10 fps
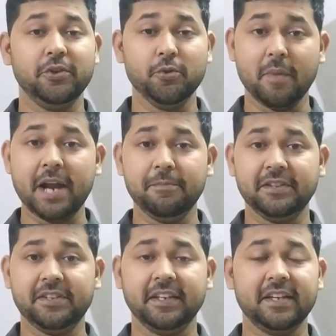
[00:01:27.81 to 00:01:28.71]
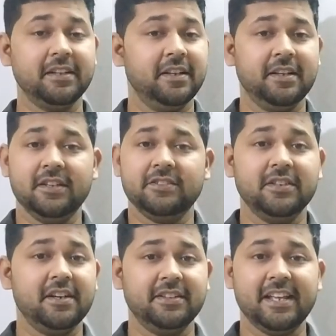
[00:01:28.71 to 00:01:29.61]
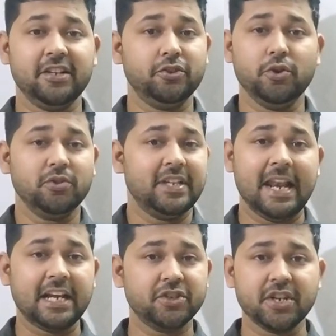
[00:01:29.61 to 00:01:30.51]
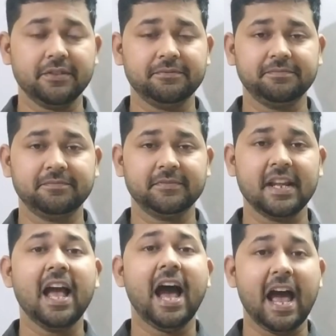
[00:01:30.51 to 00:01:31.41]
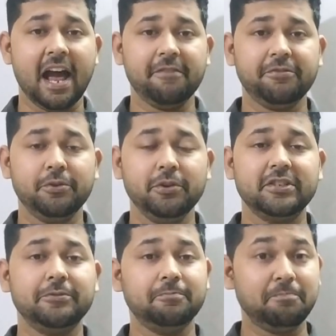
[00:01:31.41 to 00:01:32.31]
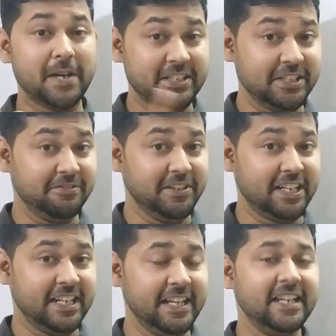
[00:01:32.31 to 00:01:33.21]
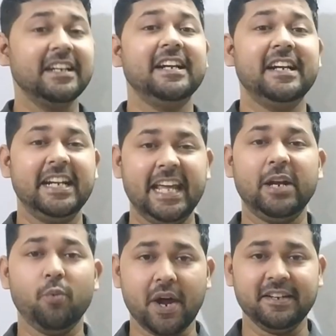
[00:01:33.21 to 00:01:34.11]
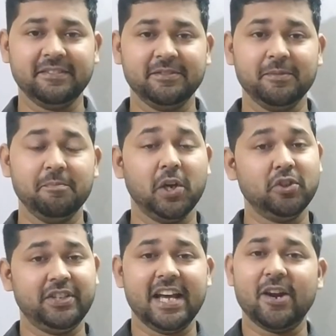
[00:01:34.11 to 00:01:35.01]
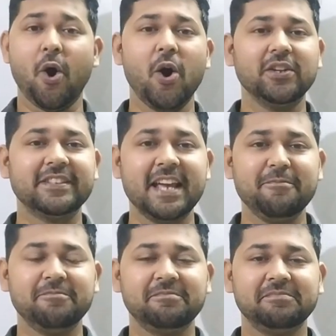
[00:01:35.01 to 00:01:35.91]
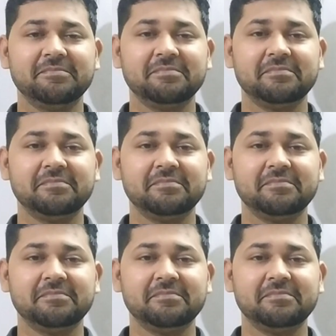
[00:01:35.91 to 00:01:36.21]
You might be thinking, sir, there is no selection. I have to specifically take one because they are all same.